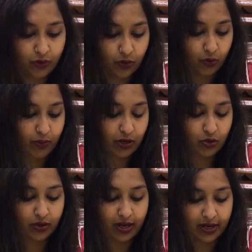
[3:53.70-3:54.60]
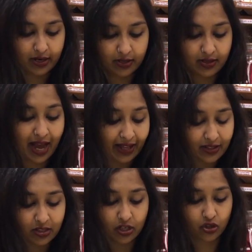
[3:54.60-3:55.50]
you would make sure that it is hand
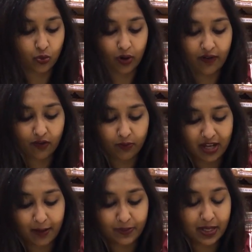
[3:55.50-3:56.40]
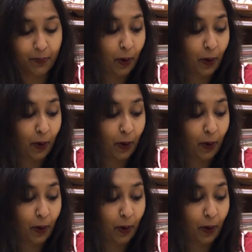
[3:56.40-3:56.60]
stitched, whatever keeps it